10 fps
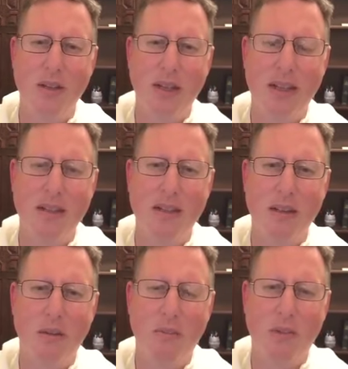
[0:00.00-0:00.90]
so that
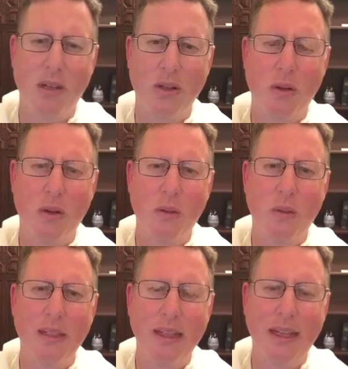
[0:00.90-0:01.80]
someone could
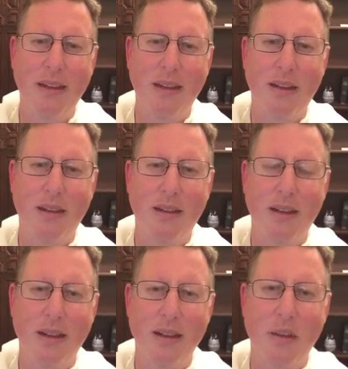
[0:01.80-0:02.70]
really,
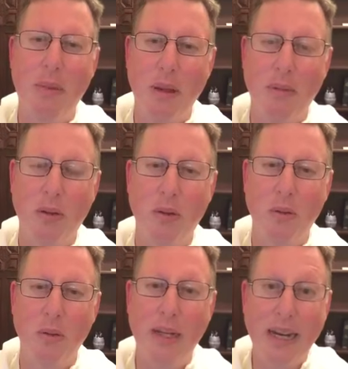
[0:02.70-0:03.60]
the people
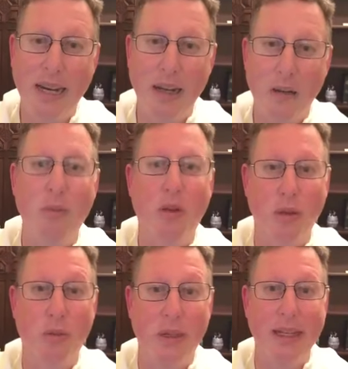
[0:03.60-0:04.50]
who needed help
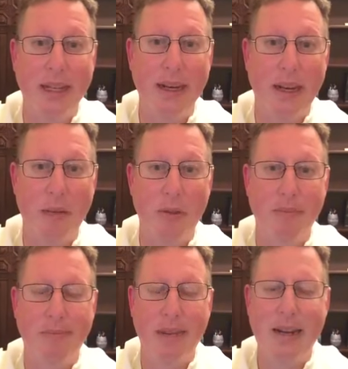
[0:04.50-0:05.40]
could really get help.
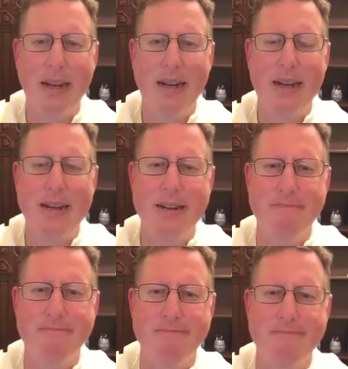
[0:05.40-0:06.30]

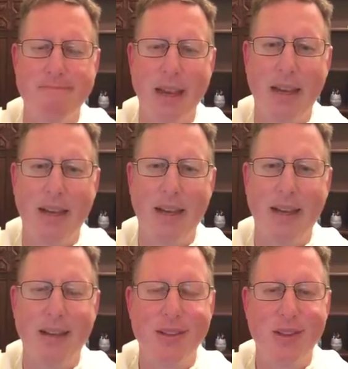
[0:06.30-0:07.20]

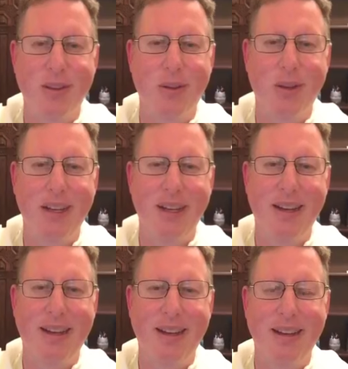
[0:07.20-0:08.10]
And so
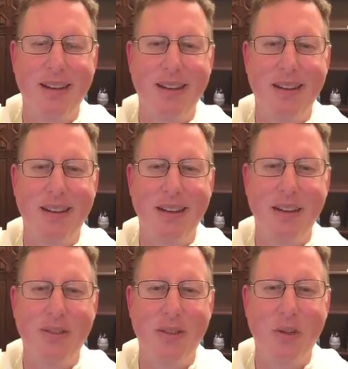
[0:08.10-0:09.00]

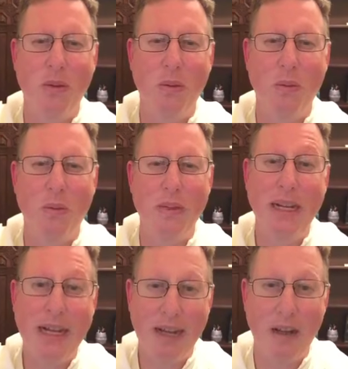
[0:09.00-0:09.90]
if you
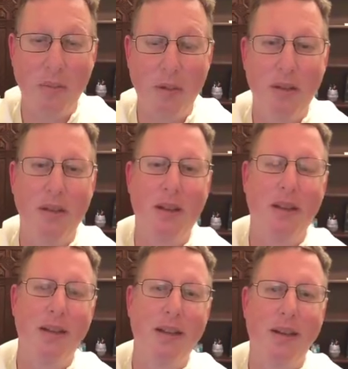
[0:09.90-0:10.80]
need help,
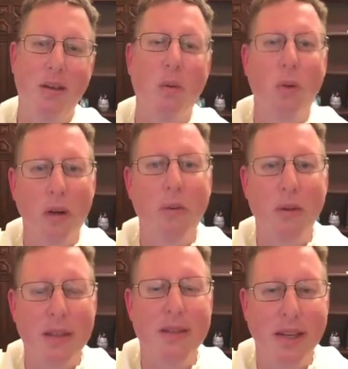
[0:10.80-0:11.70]
then work
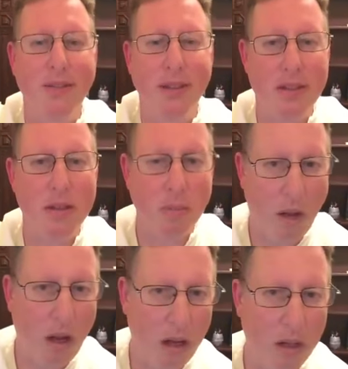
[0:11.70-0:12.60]
with the St. Vincent de
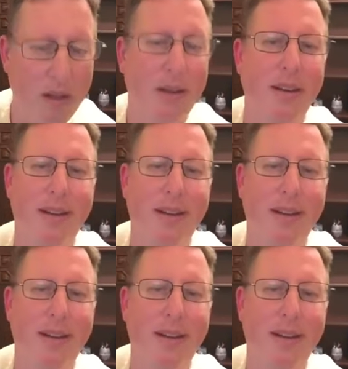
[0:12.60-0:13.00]
Paul